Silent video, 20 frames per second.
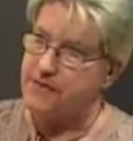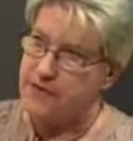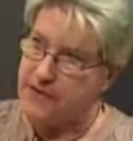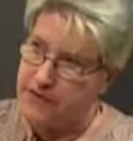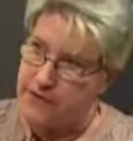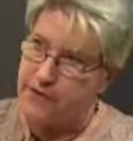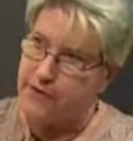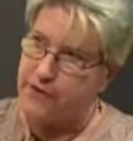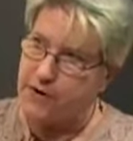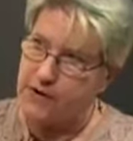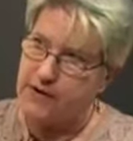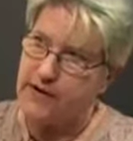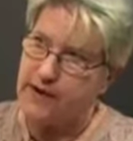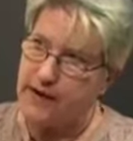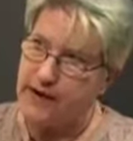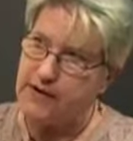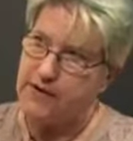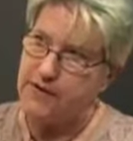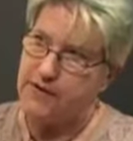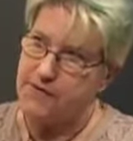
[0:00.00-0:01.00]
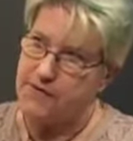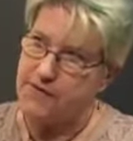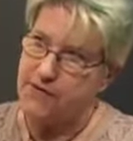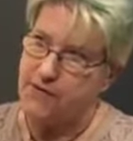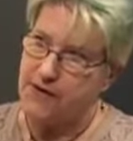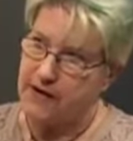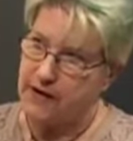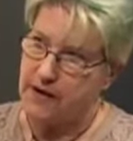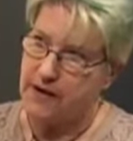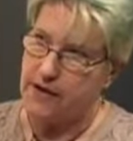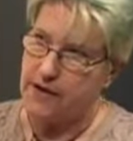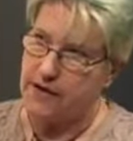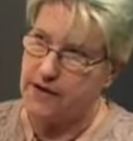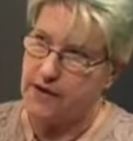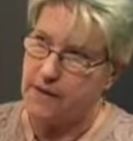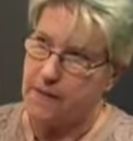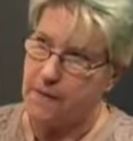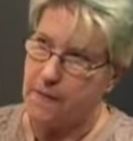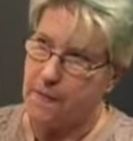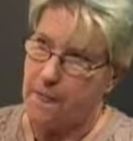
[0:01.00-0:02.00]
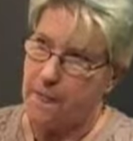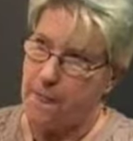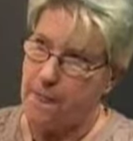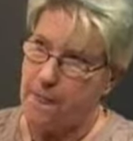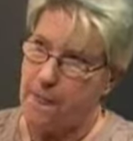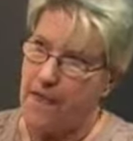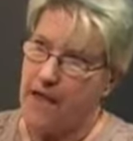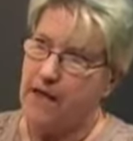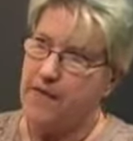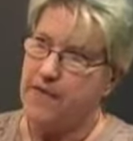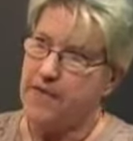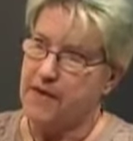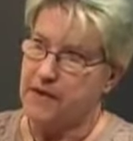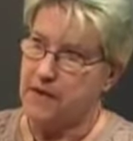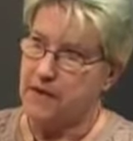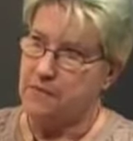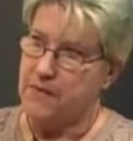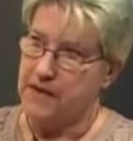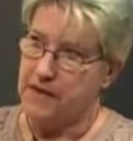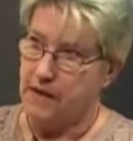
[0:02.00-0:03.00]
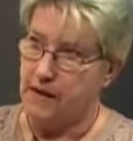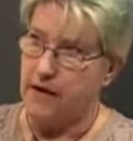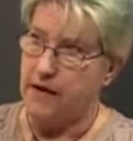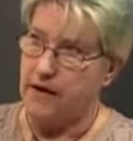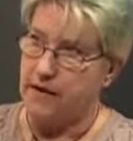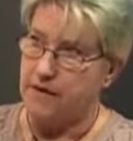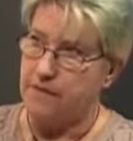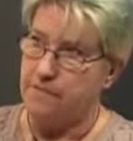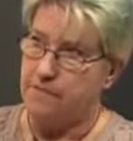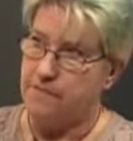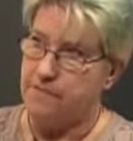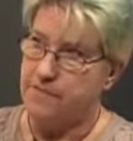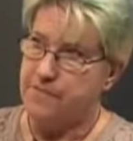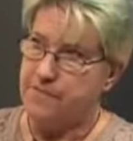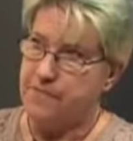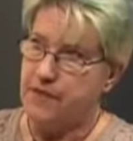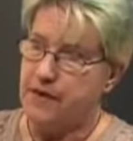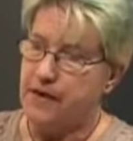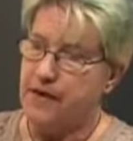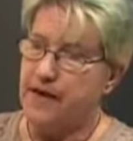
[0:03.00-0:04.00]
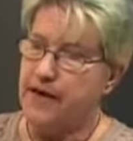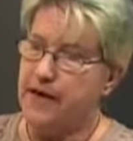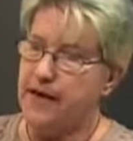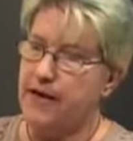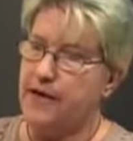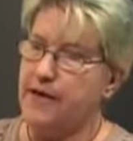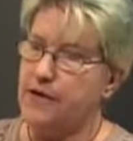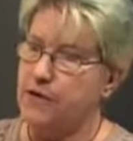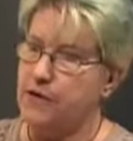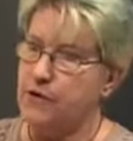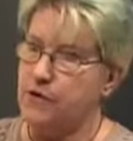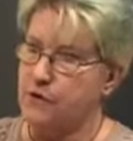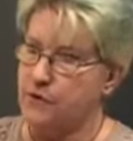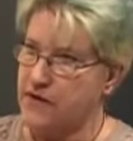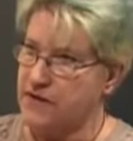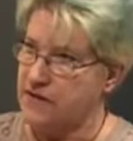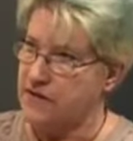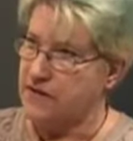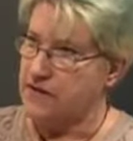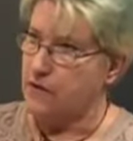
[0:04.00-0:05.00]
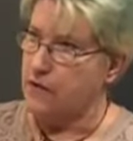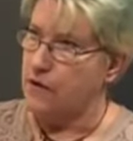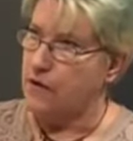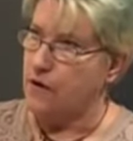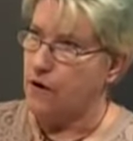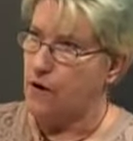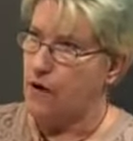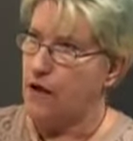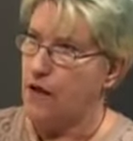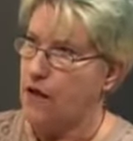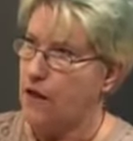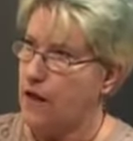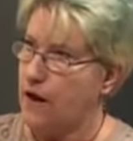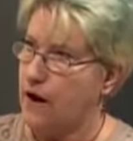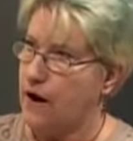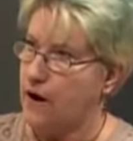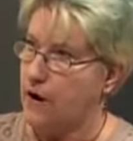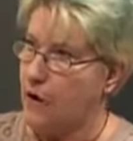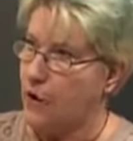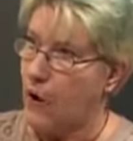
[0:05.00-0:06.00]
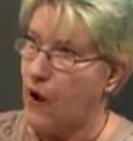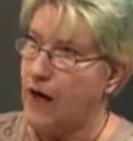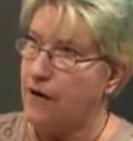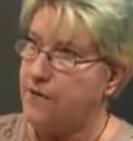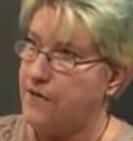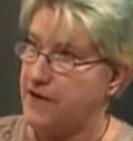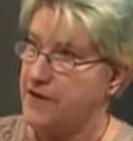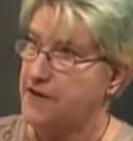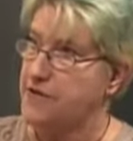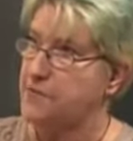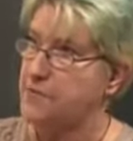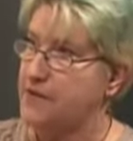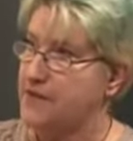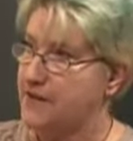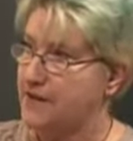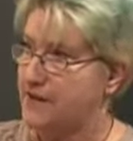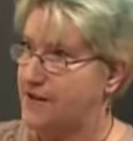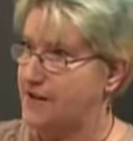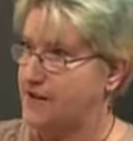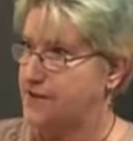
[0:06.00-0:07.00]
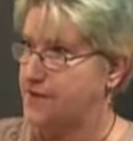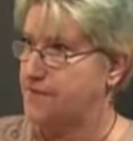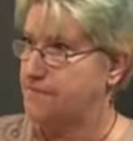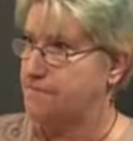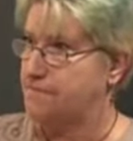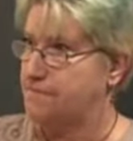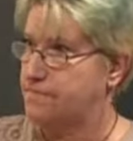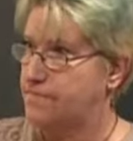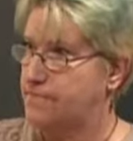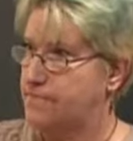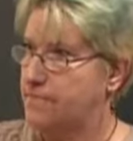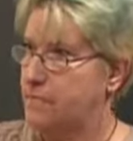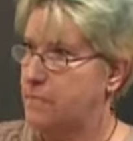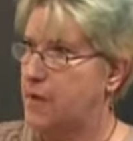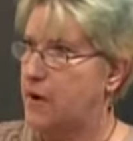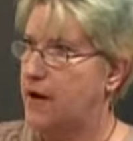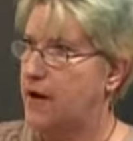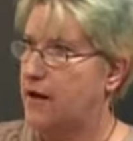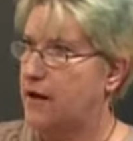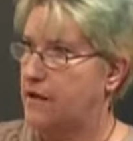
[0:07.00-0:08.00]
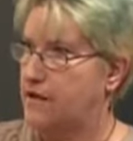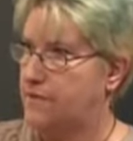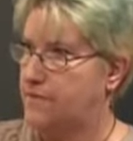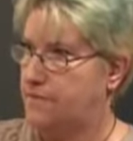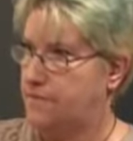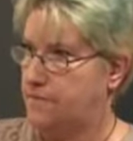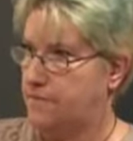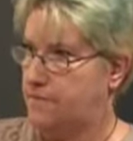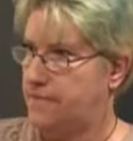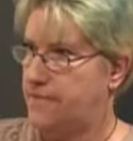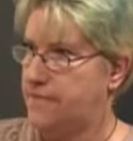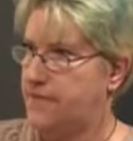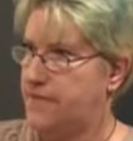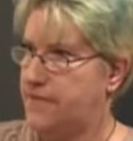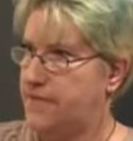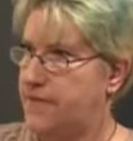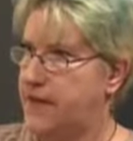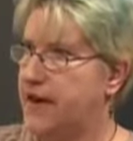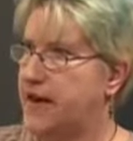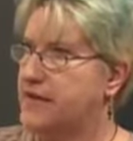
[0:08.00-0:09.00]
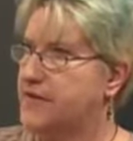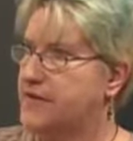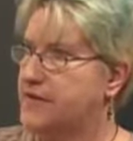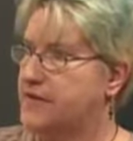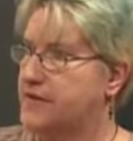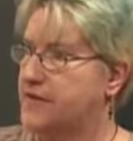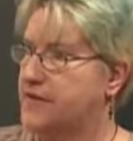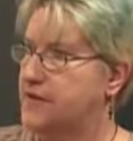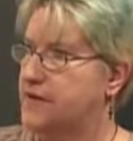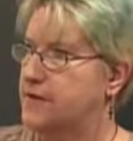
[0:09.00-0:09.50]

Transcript: different kinds of training that can be done, and you could still call our office because, well, it's